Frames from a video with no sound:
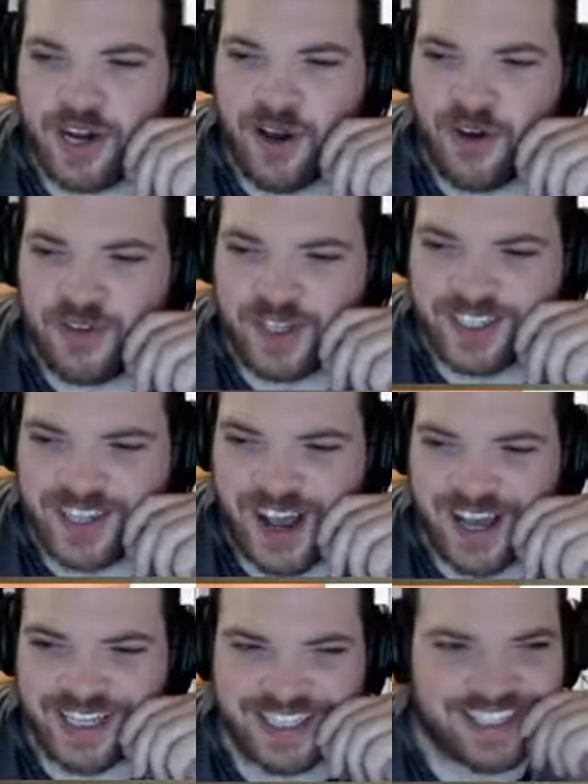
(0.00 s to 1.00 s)
a lot of these
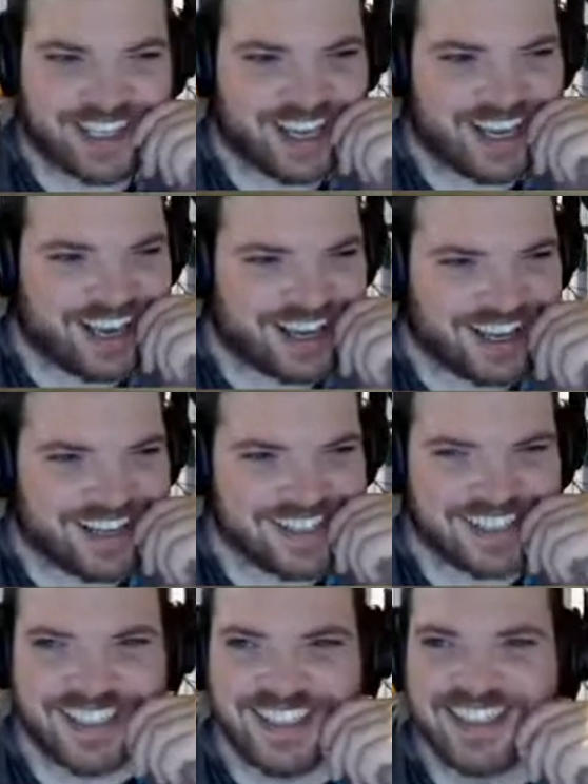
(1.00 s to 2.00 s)
guys here,
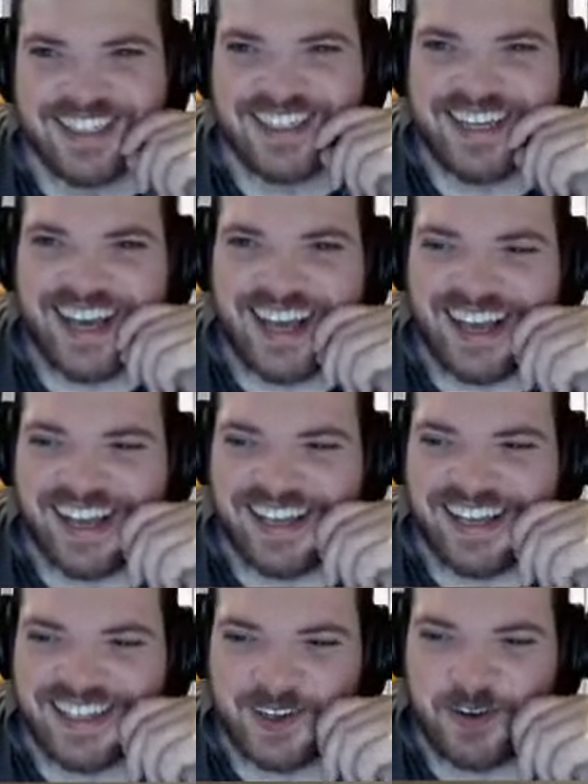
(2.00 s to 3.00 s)
guys.
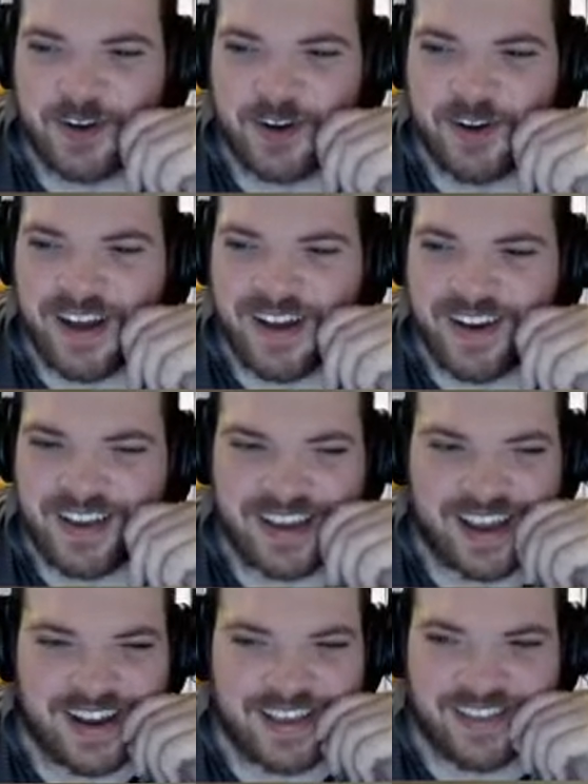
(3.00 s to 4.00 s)
Sorry about
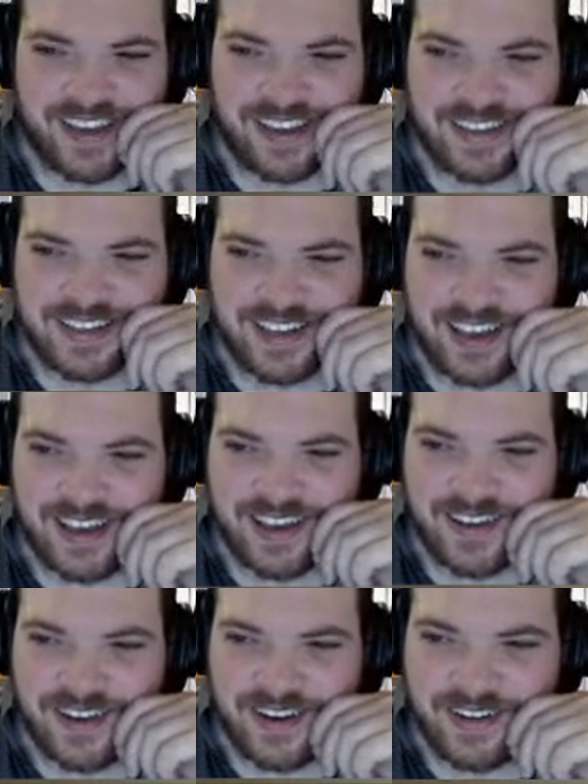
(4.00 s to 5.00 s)
any things
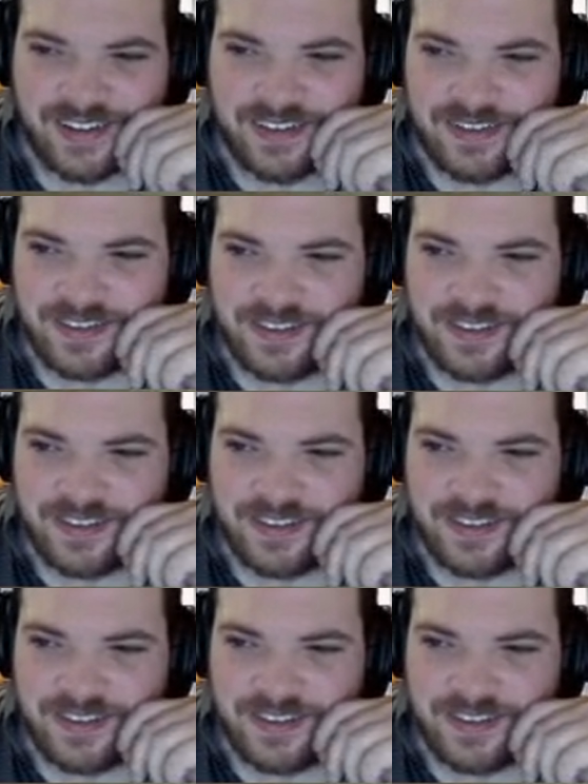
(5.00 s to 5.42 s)
going on.